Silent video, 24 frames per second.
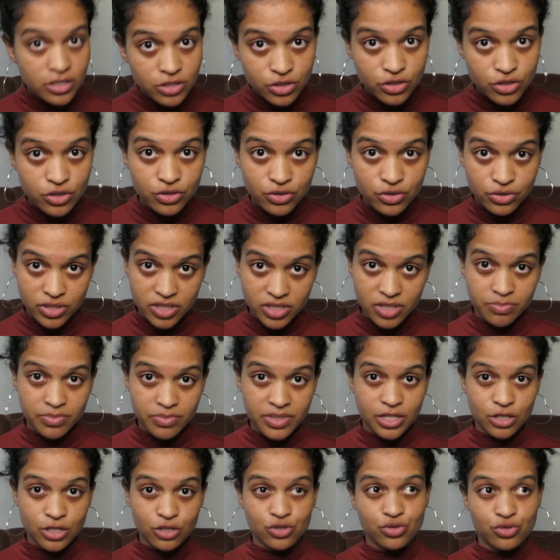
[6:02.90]
you're using
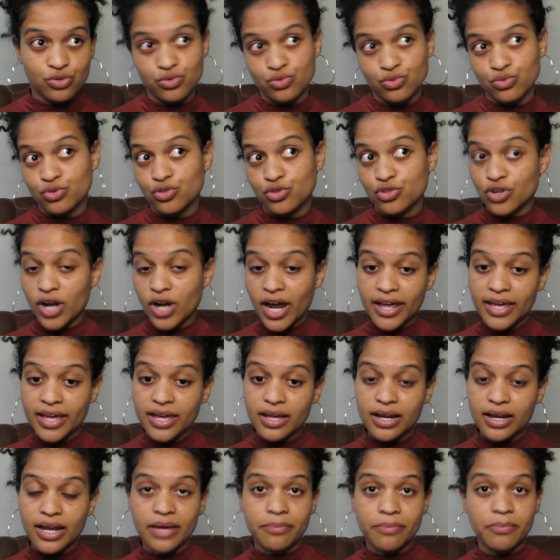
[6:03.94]
being too drying,
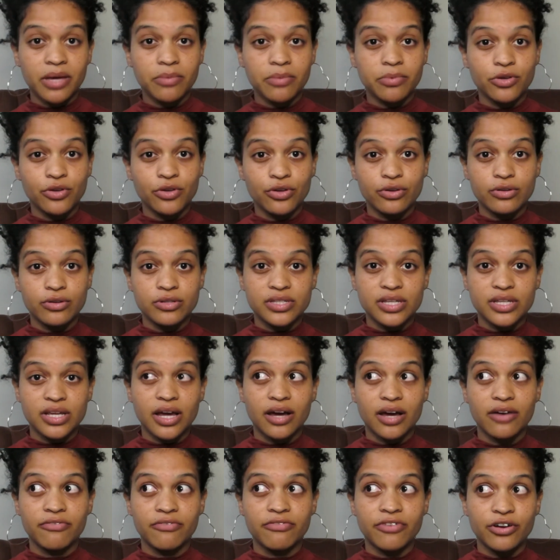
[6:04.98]
like maybe you're using
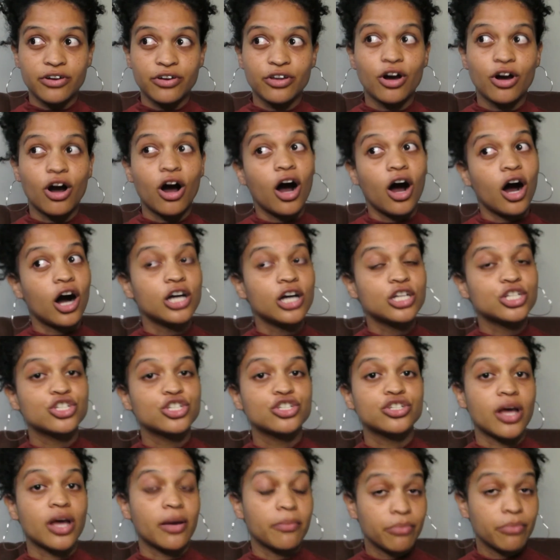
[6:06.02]
a very harsh
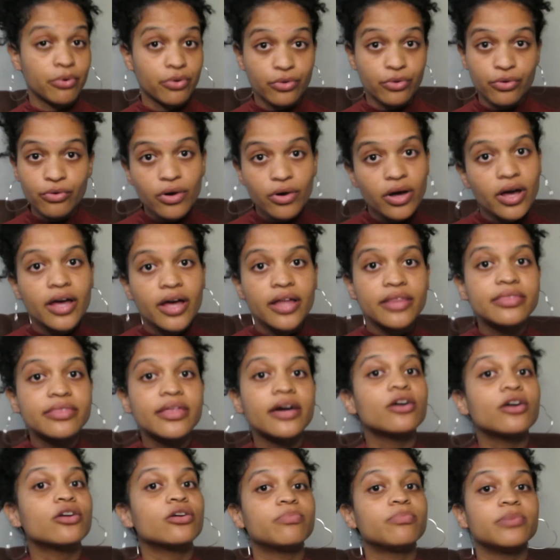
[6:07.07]
shampoo that
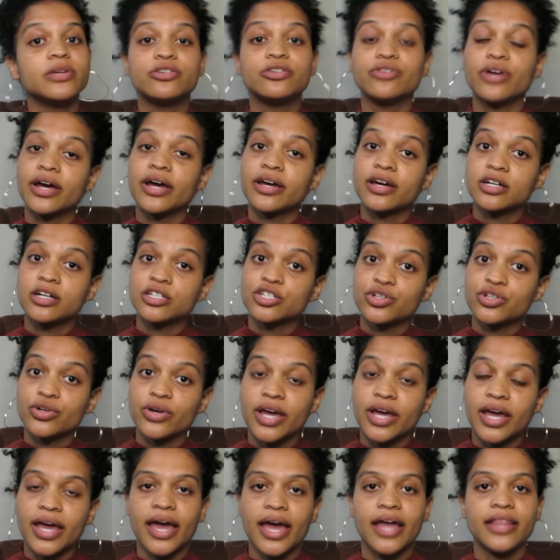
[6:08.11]
could be drying out your
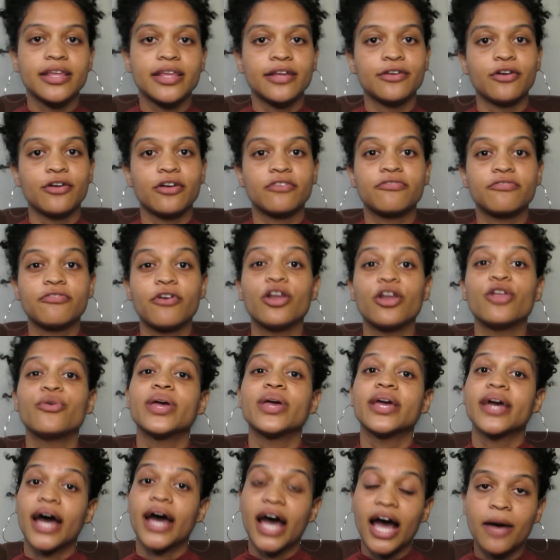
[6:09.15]
hair, and then not
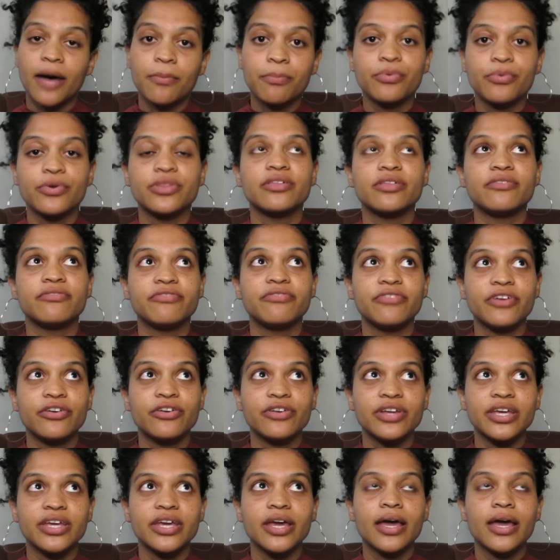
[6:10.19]
following up with a
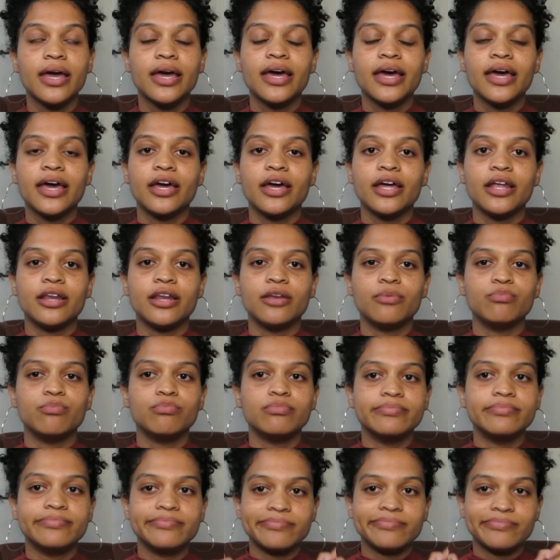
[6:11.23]
very
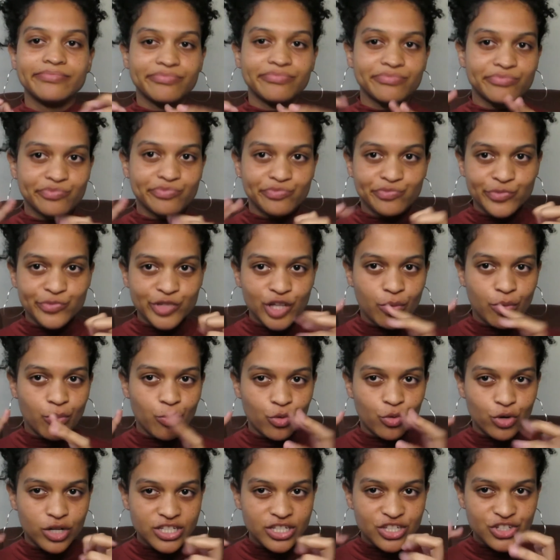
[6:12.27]

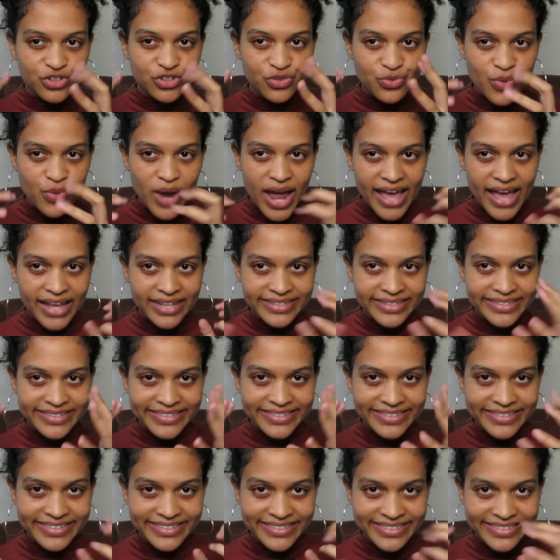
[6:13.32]
moisturizing
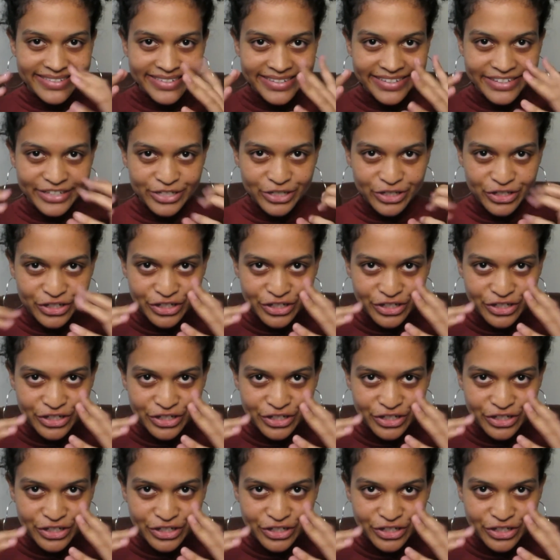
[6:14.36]
conditioner.